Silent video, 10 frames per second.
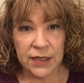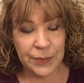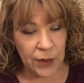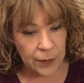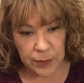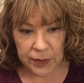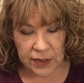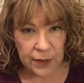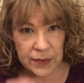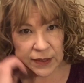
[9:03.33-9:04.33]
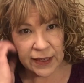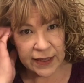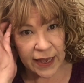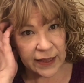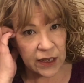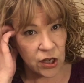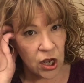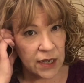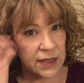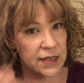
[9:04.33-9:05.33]
It's probably something like that that
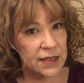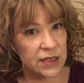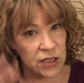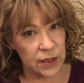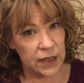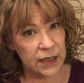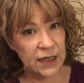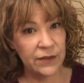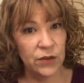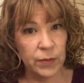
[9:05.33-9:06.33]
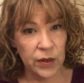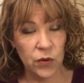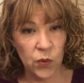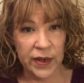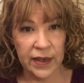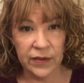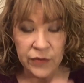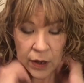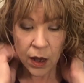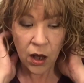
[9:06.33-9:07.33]
causes this to leave you better wave.
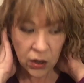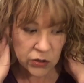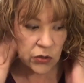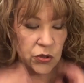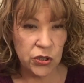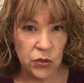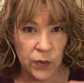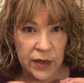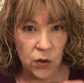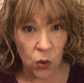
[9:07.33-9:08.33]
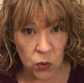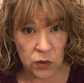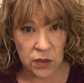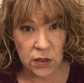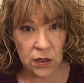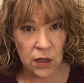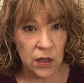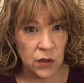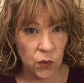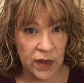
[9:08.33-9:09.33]
Also, just the way it holds
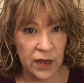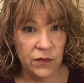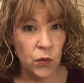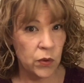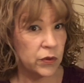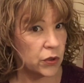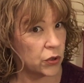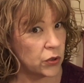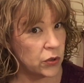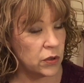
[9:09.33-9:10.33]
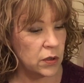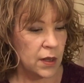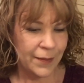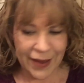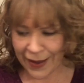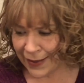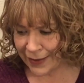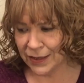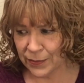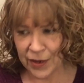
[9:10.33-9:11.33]
the wave or the curl, I
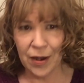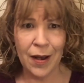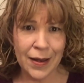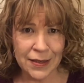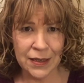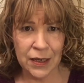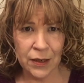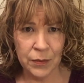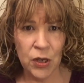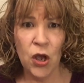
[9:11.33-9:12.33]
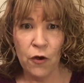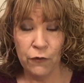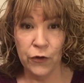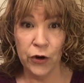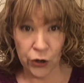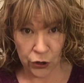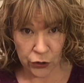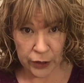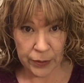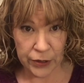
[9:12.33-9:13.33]
think this would be awesome for a
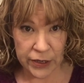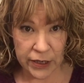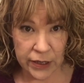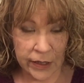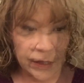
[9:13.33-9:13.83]
curly person.